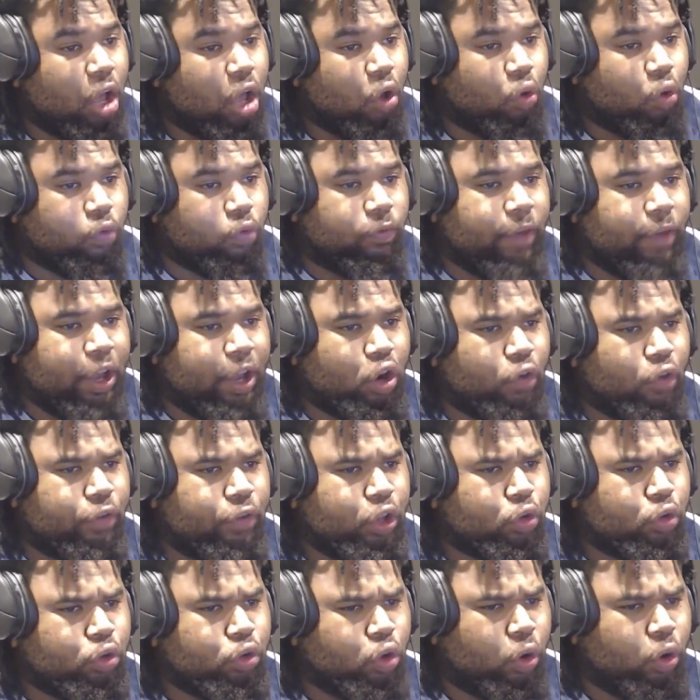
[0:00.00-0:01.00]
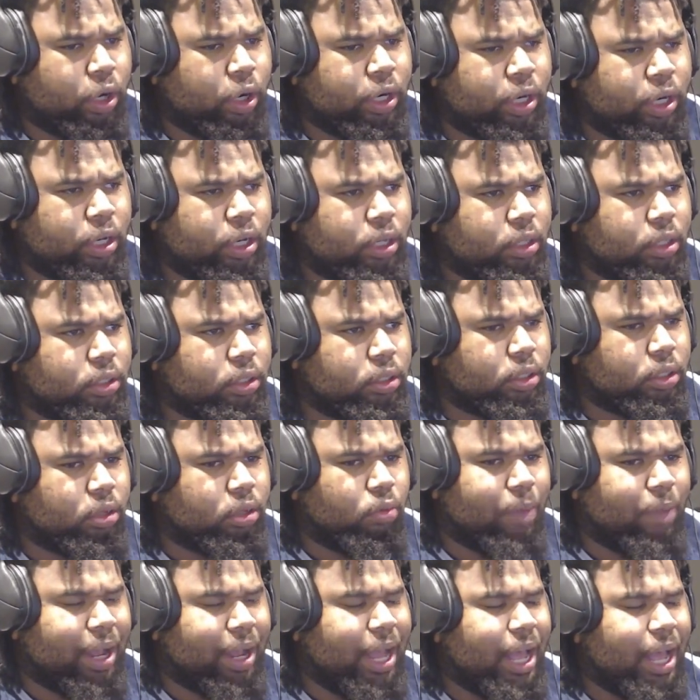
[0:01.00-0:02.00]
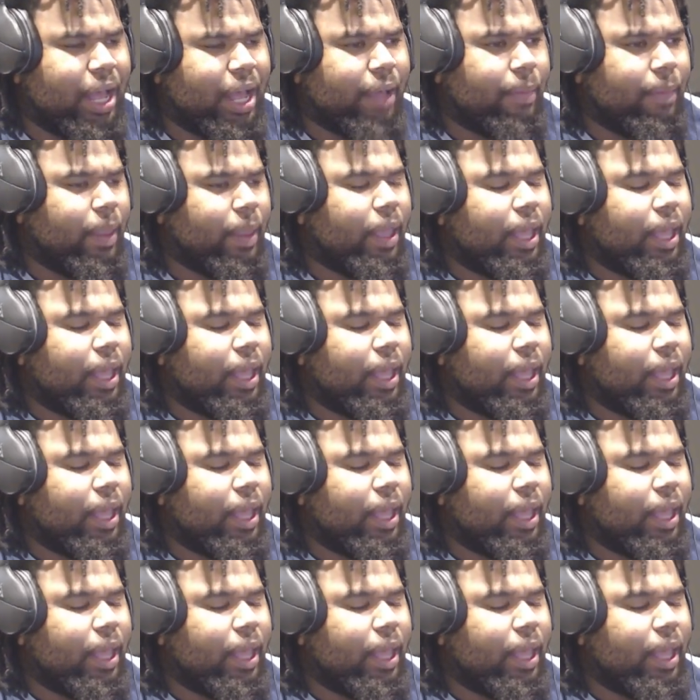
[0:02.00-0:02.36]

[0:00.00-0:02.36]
Oh, fade over you, Dort. Oh my god.